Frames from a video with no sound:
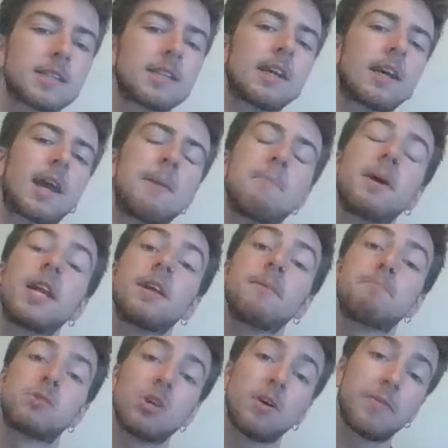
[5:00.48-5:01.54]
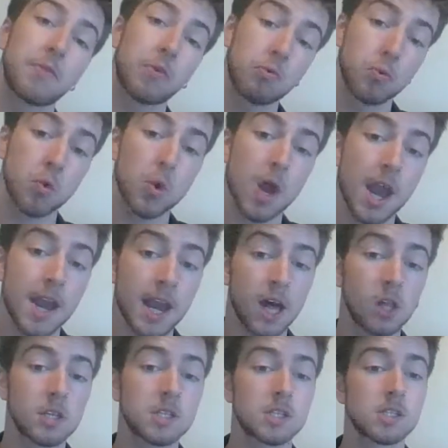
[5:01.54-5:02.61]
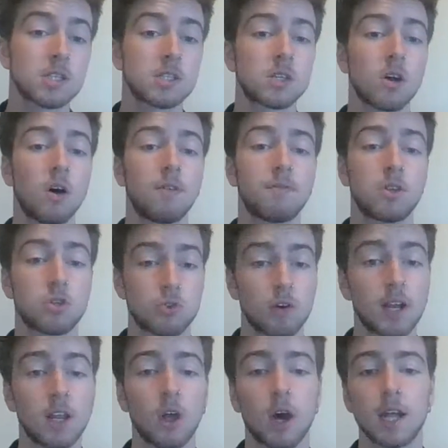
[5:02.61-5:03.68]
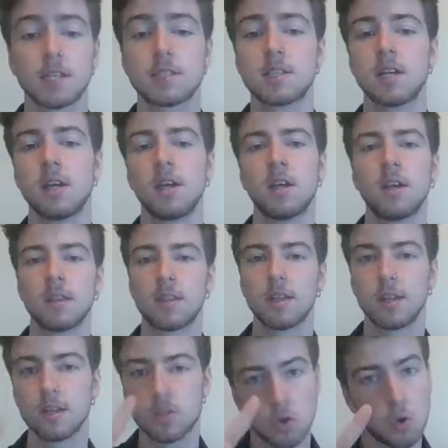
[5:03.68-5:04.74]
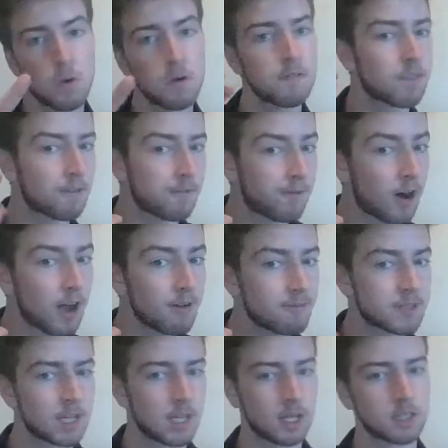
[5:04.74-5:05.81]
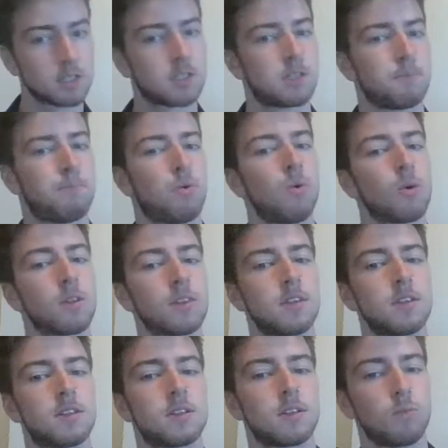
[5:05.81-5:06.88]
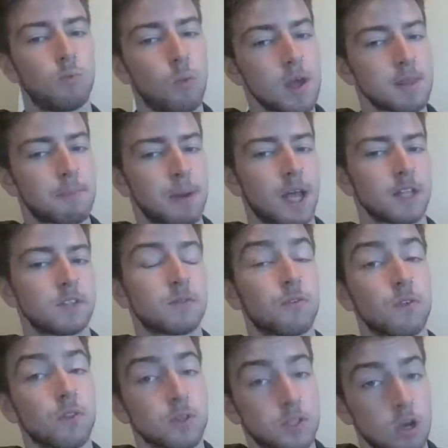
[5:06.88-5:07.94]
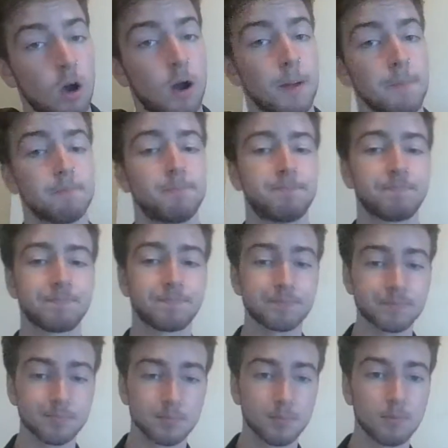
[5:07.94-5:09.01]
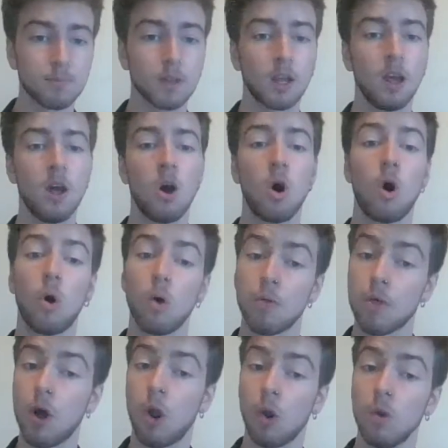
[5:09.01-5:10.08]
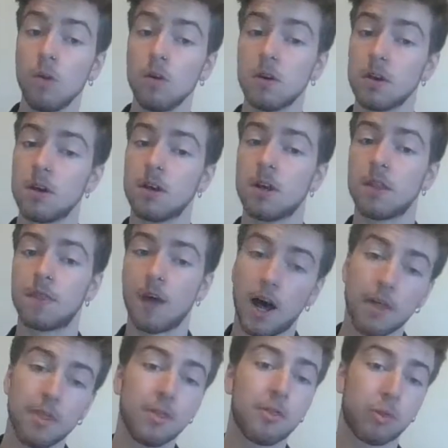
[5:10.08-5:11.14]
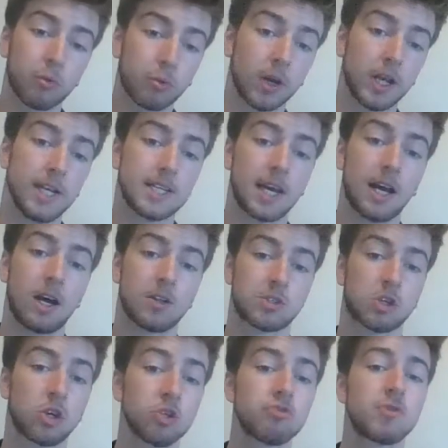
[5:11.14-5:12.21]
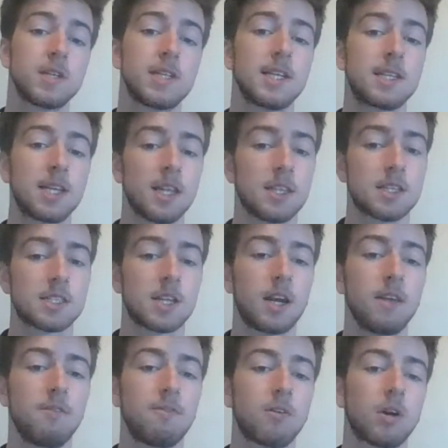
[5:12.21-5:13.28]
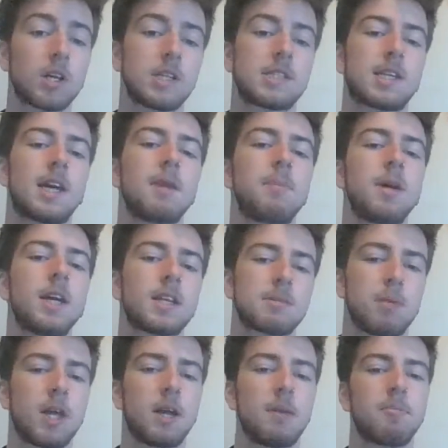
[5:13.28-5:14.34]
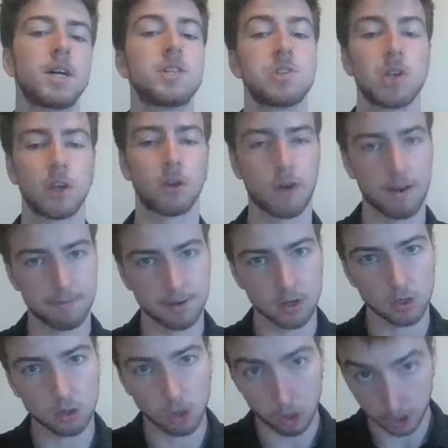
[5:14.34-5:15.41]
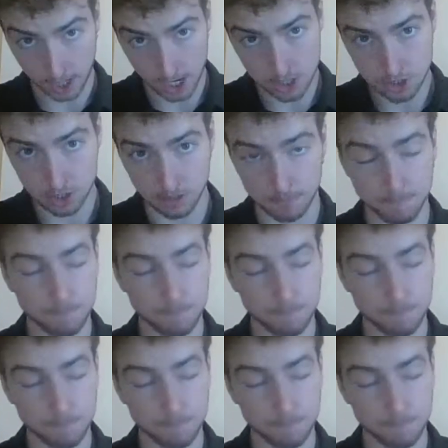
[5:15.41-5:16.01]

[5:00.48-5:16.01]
it can be observed through analysis of the trend lines that 2 of the 5 towns supported weather patterns for the time. Although the other three towns contradicting the study focus can be explained by geographical location.